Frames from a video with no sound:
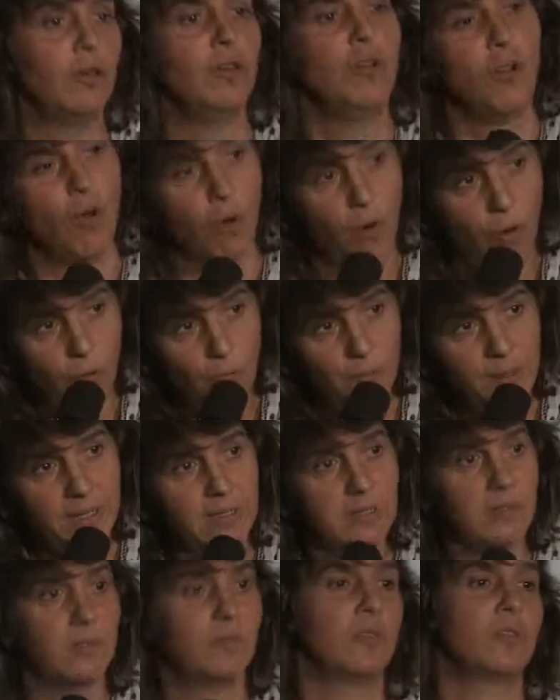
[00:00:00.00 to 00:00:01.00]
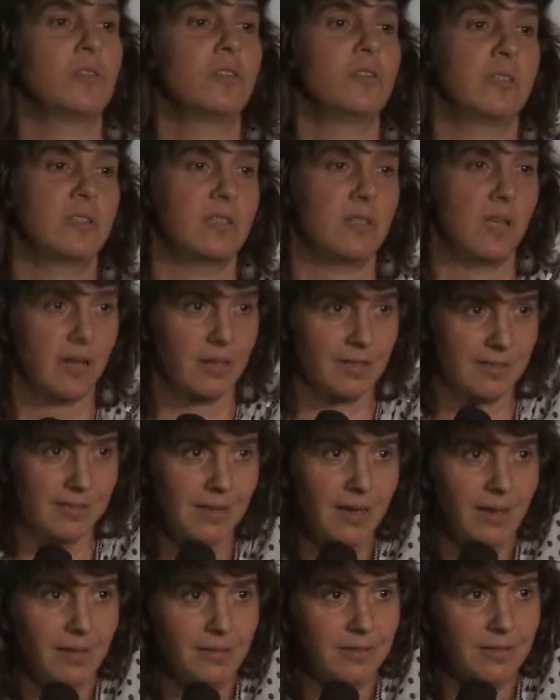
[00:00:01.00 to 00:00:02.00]
No, because the future does not
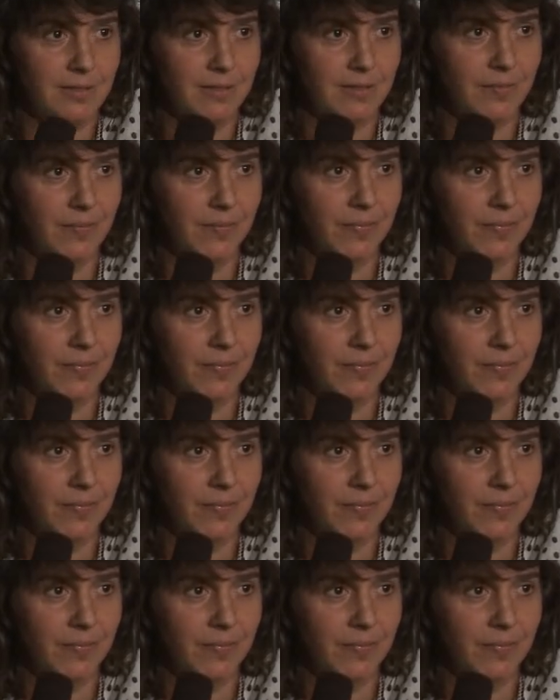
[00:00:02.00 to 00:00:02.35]
exist.